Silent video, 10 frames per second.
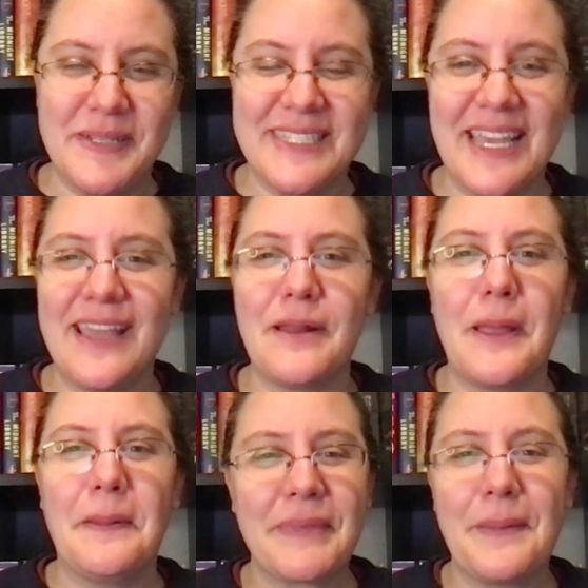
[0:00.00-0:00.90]
say it,
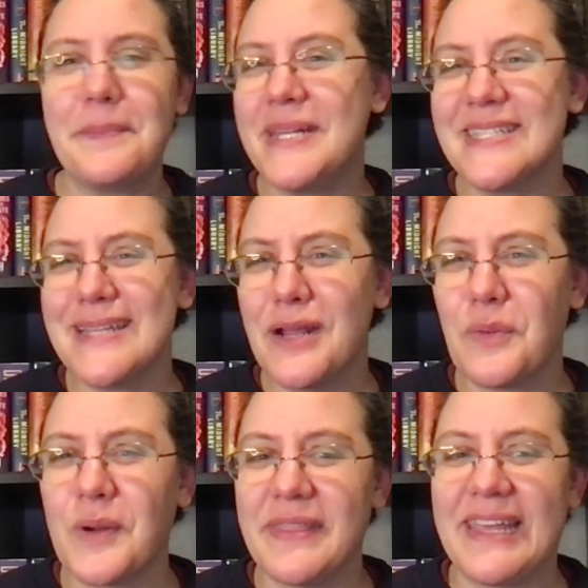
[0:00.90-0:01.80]
but it's not a
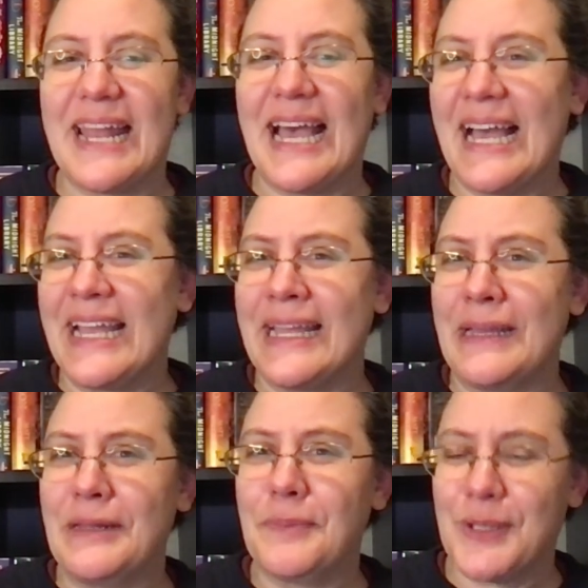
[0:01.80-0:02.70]
word that
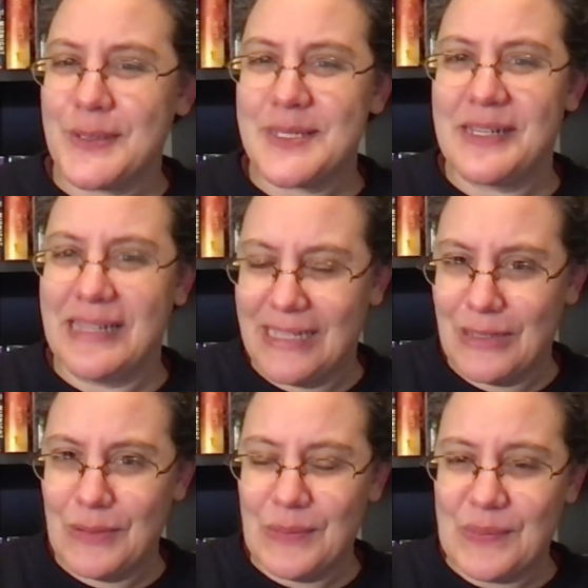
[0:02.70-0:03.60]
I personally
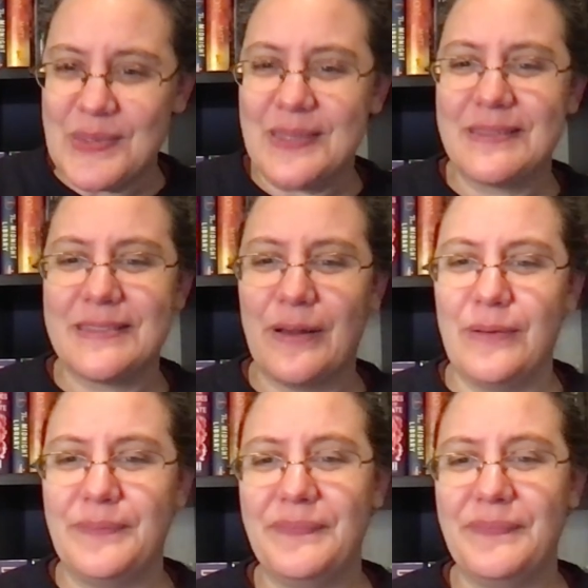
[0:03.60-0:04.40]
use, so